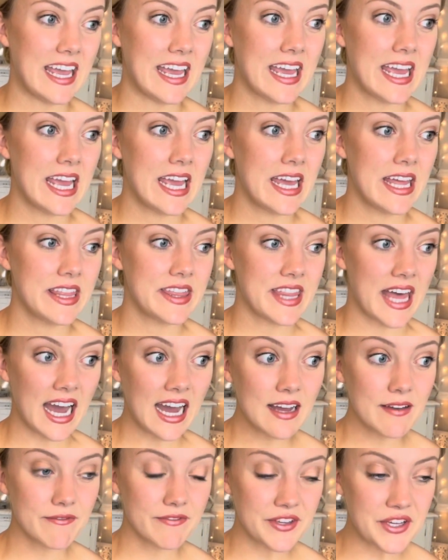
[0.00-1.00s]
And
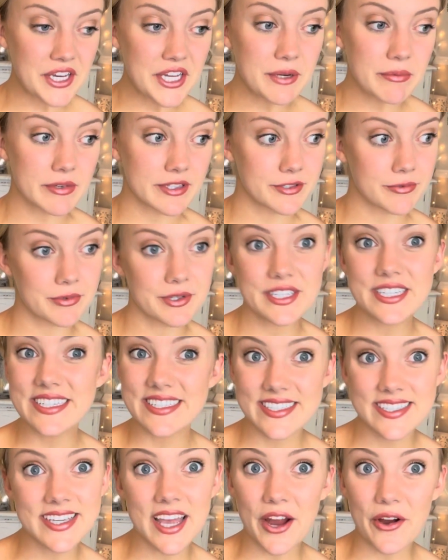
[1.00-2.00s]
that feeling was
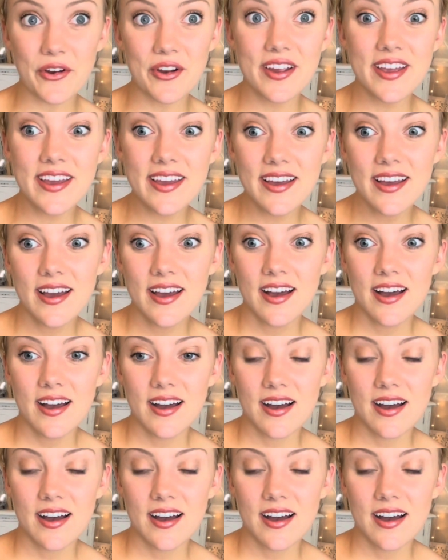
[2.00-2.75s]
really scary.